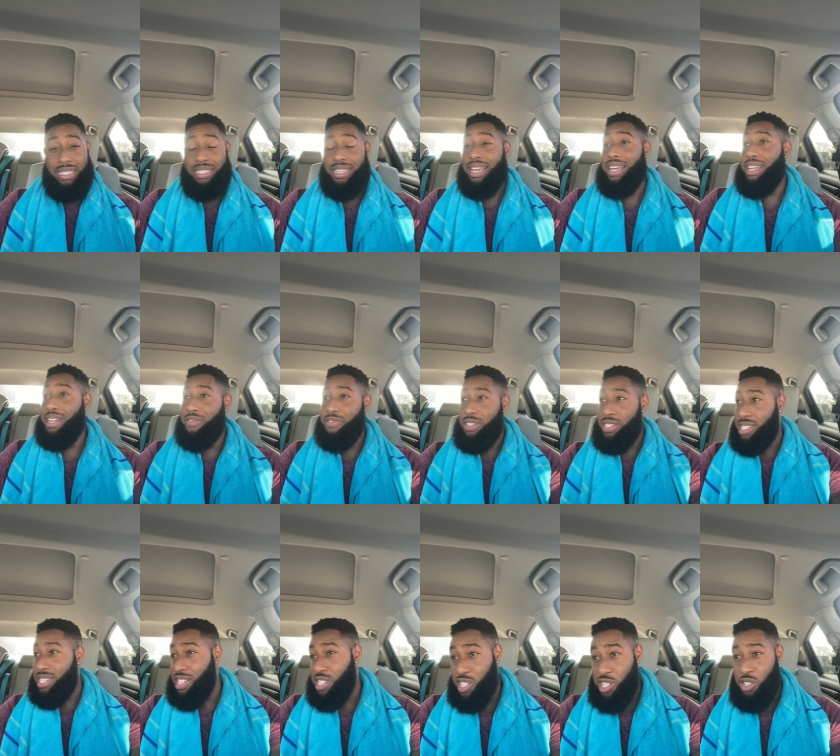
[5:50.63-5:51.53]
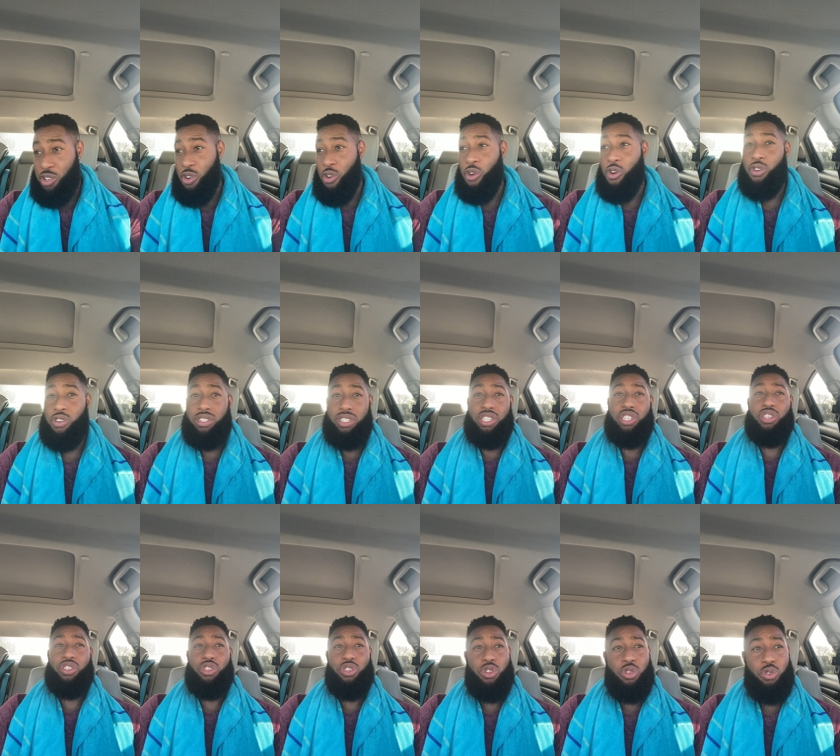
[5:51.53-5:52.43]
negative attention on to
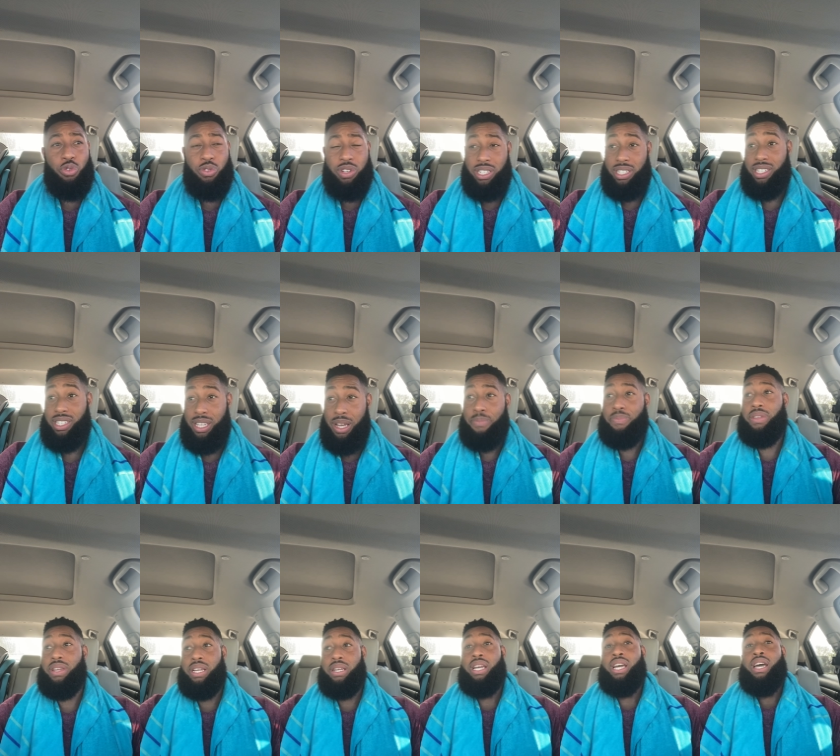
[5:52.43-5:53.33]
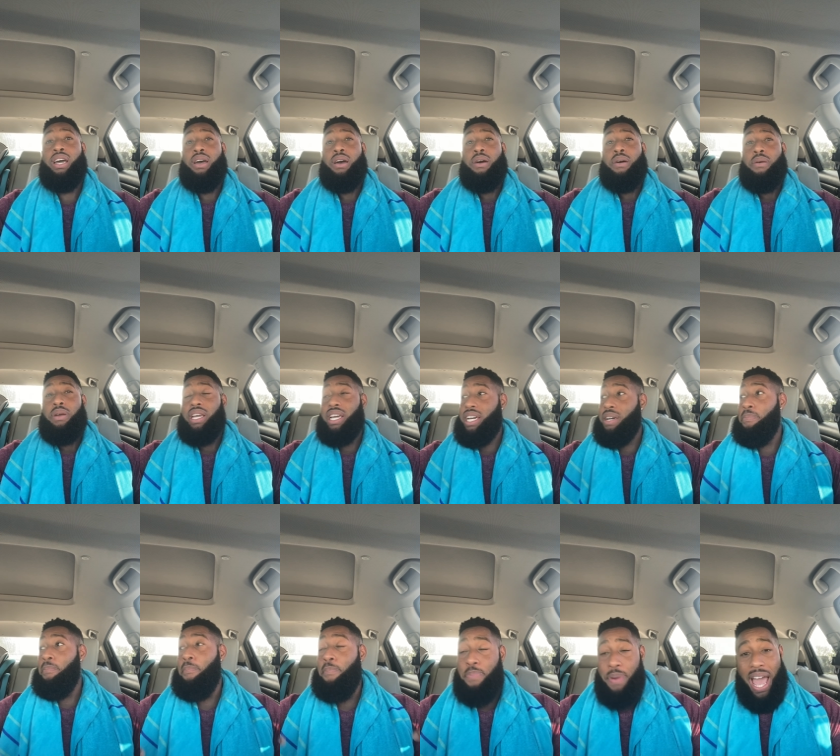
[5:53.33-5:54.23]
you because something
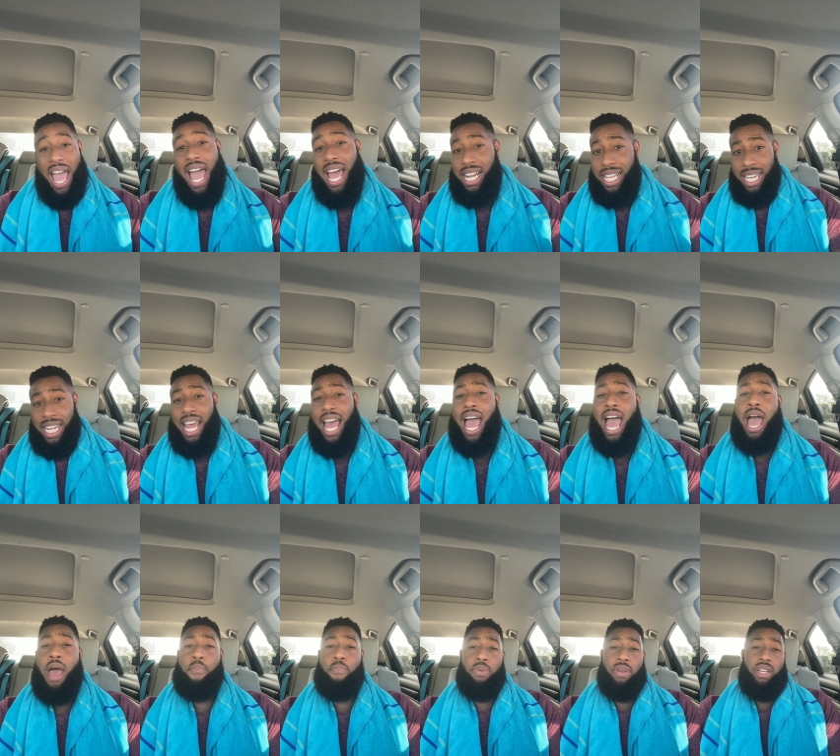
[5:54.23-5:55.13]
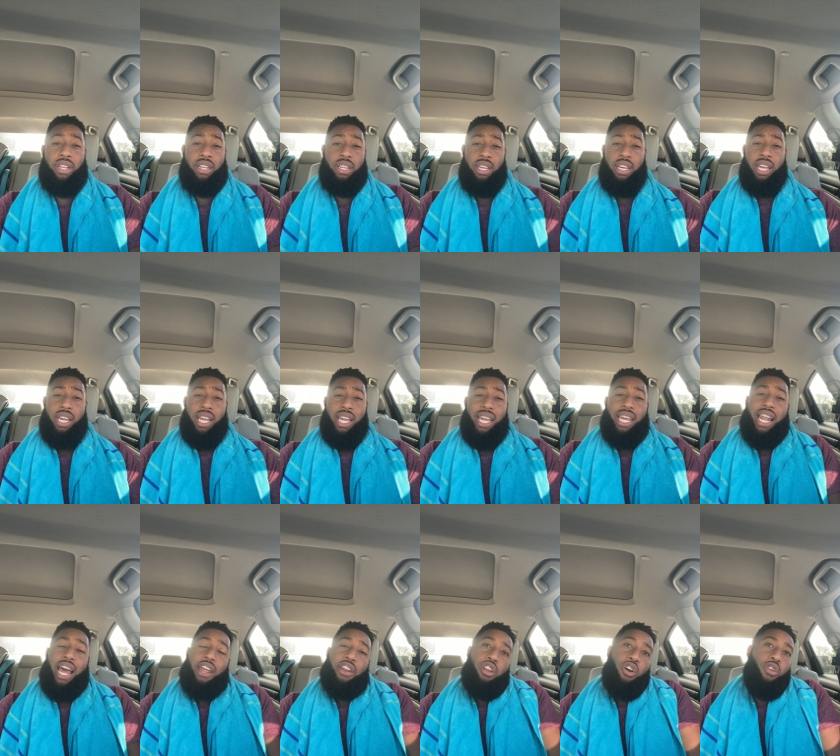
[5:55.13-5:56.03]
bad could happen. And
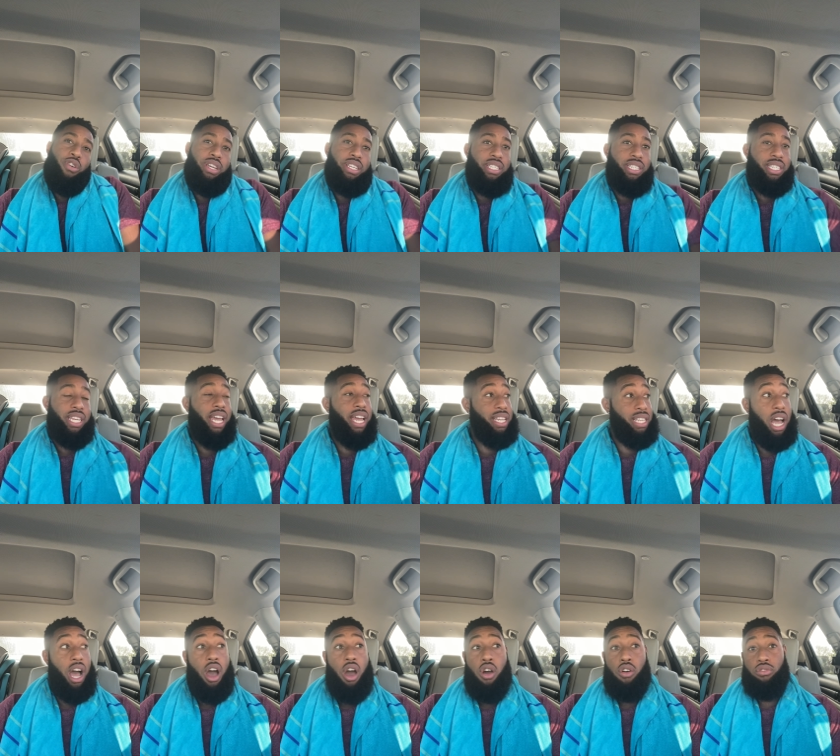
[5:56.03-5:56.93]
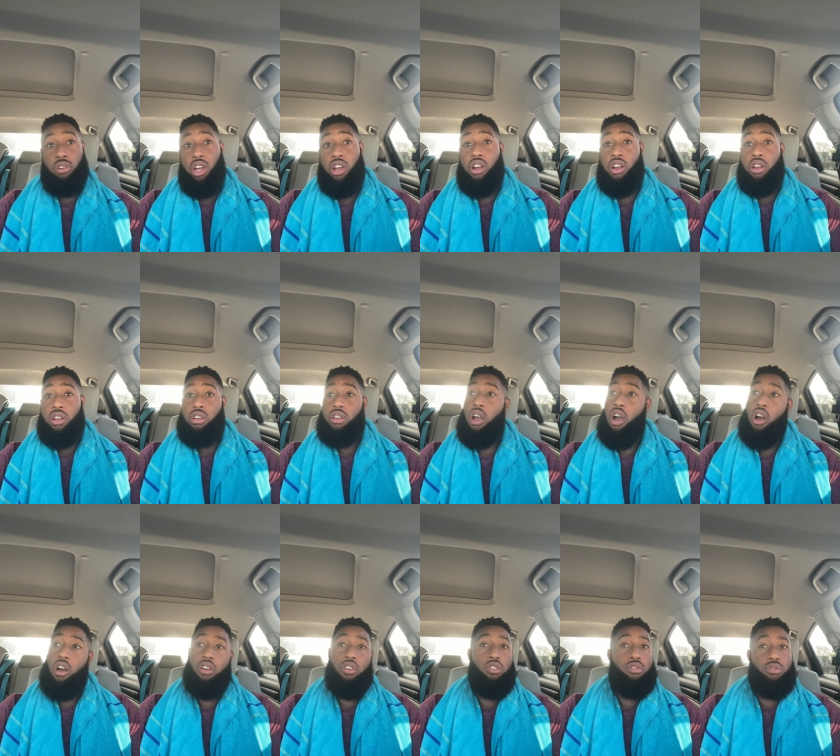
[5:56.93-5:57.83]
I know he said, I don't care.
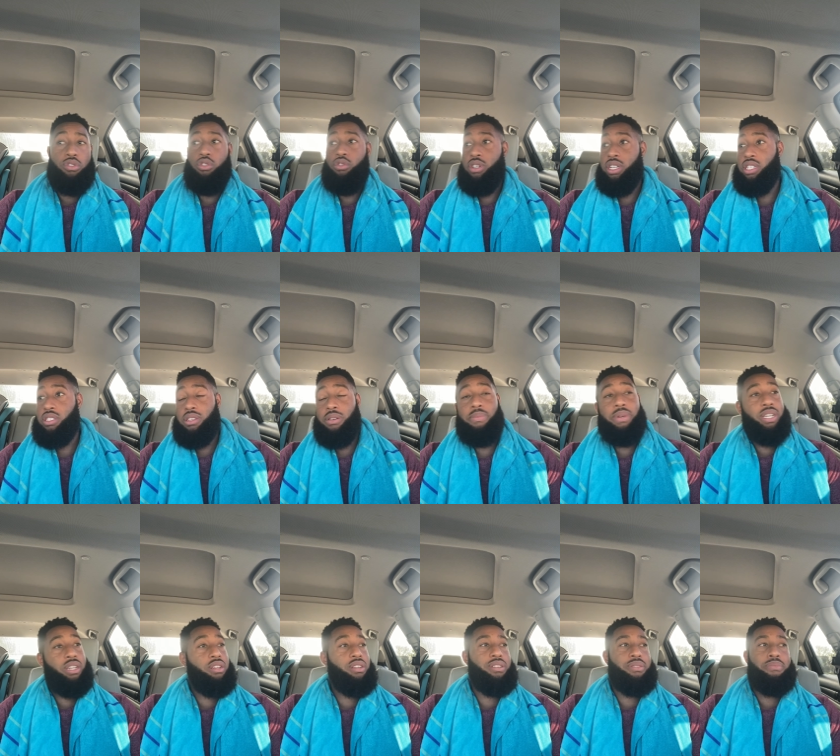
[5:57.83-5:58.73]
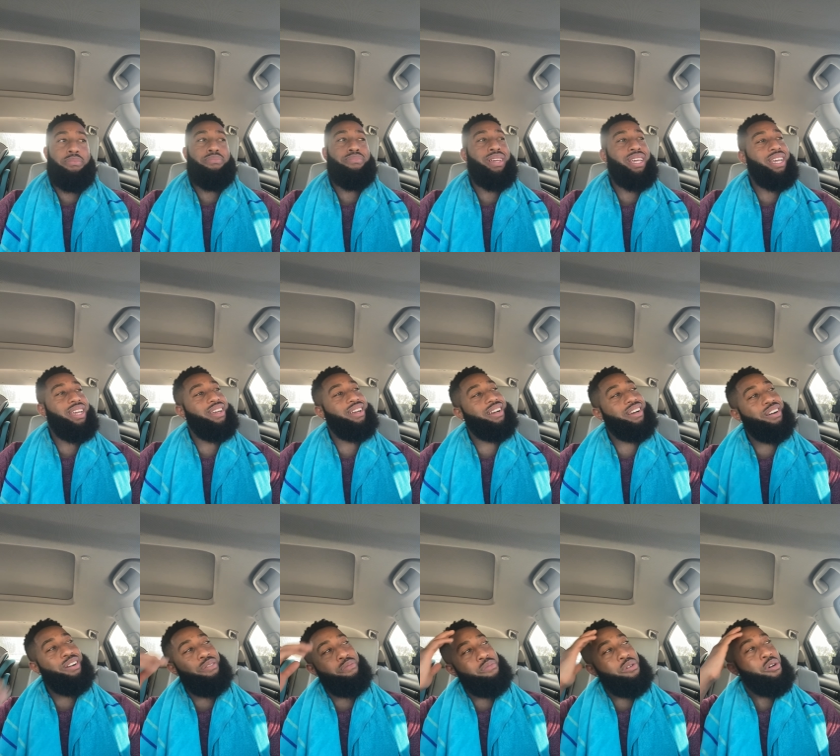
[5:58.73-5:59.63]
Y'all going to do this to me. Man,
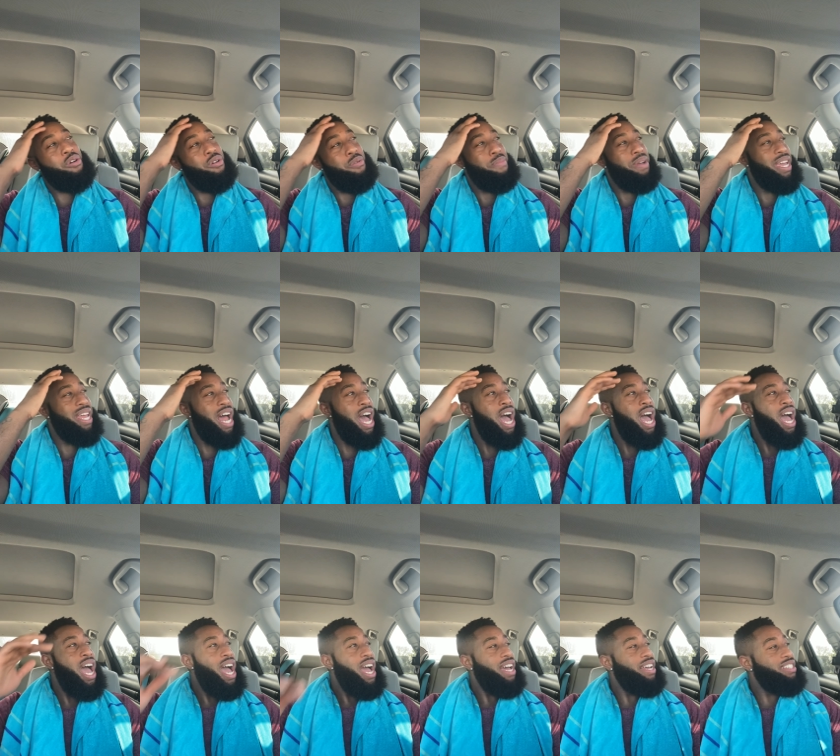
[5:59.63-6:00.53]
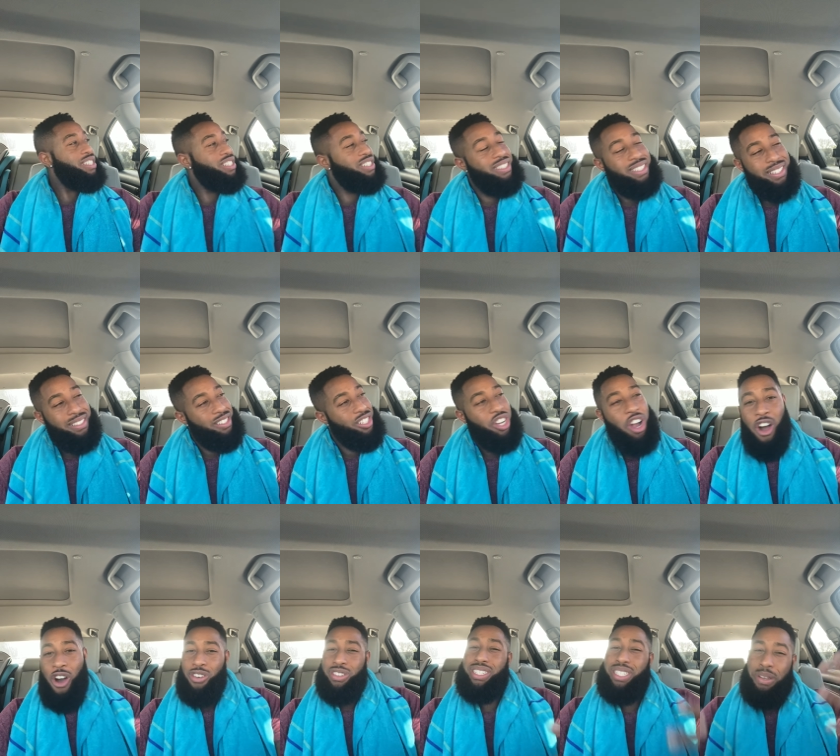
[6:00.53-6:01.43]
come on, man.
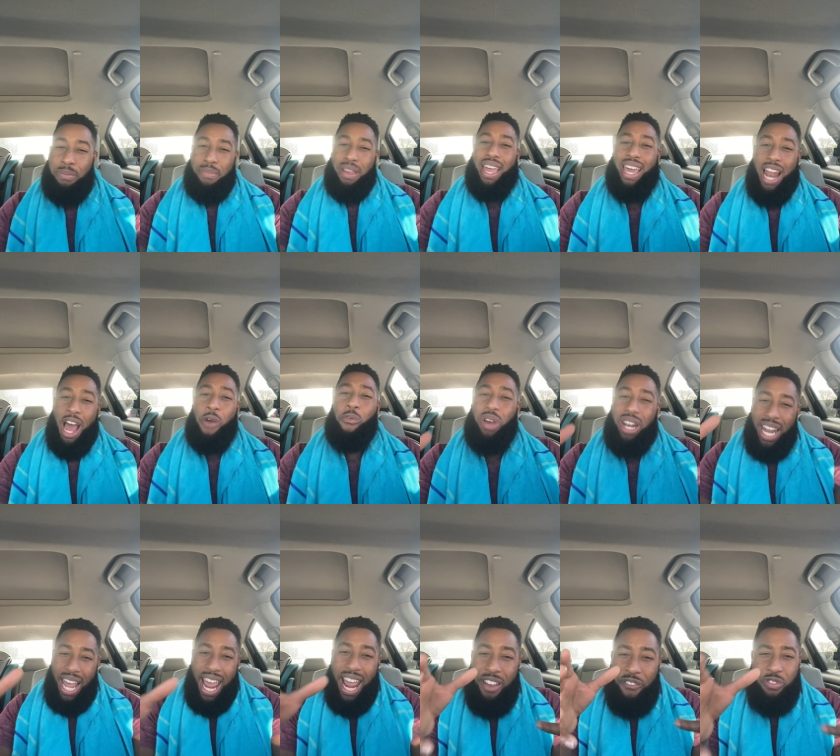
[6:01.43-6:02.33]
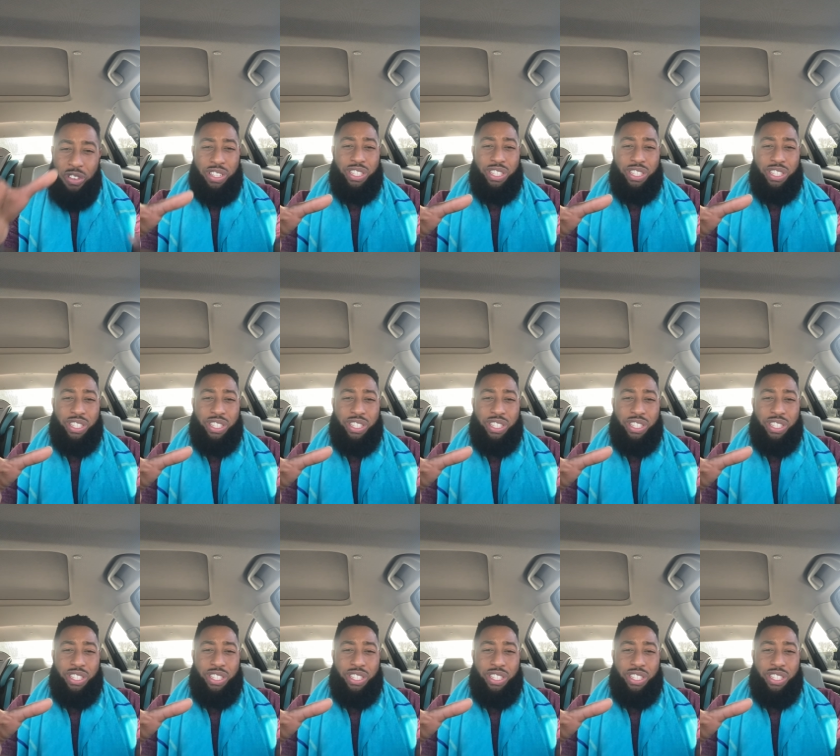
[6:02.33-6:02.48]
Charleston, man, I would hate for